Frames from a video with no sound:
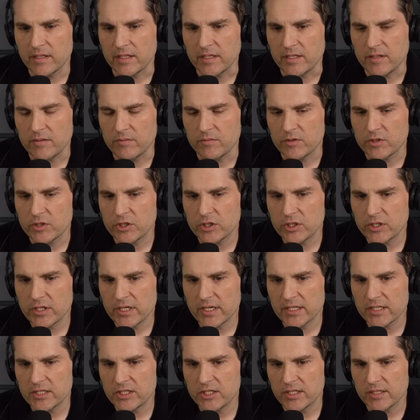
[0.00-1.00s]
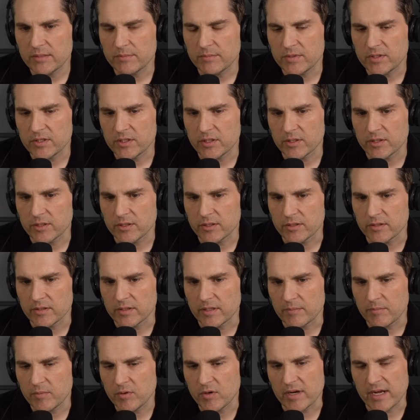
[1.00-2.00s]
And you check jam
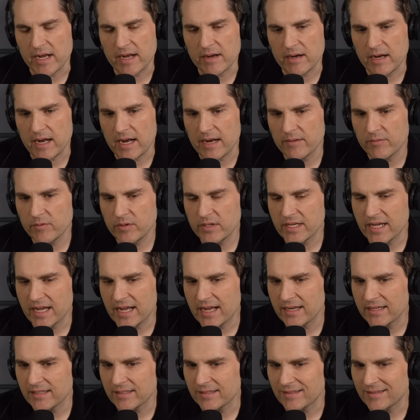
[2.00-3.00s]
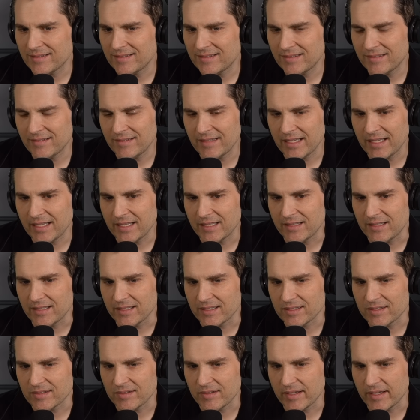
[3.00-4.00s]
turn. Boy, I, I would kind of think at
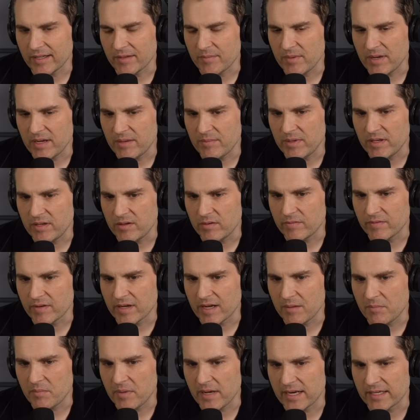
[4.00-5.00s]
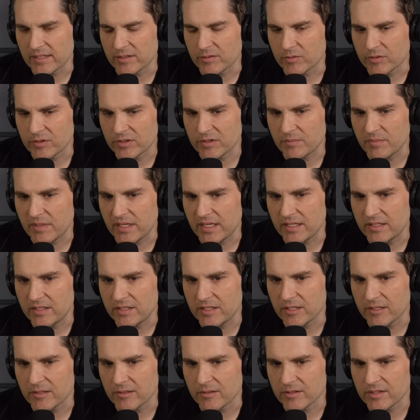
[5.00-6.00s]
this like maybe you've got backdoor
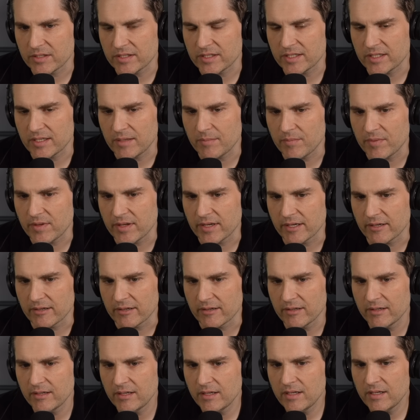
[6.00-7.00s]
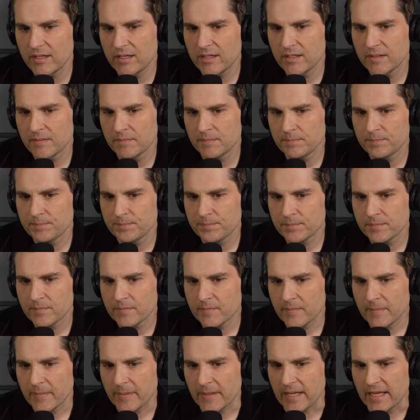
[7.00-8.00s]
spades here or something.
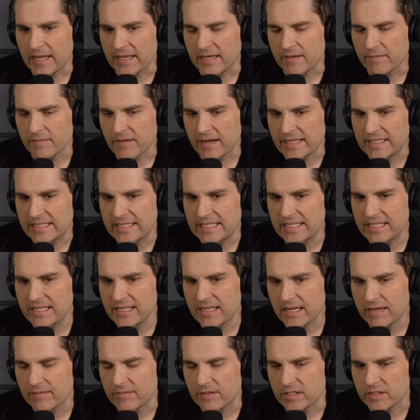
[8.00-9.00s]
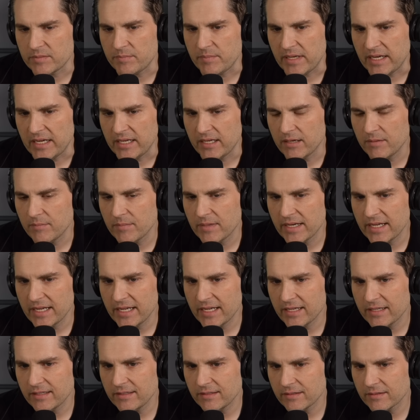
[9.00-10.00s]
And if I didn't have a spade in my
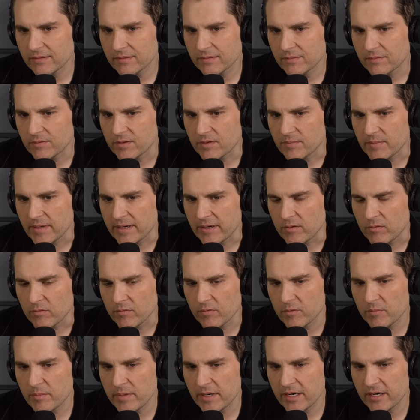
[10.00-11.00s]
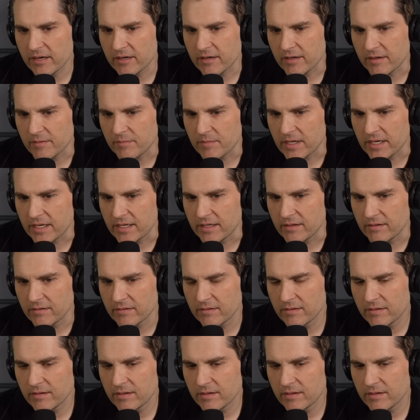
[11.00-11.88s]
hand with my overpair, I might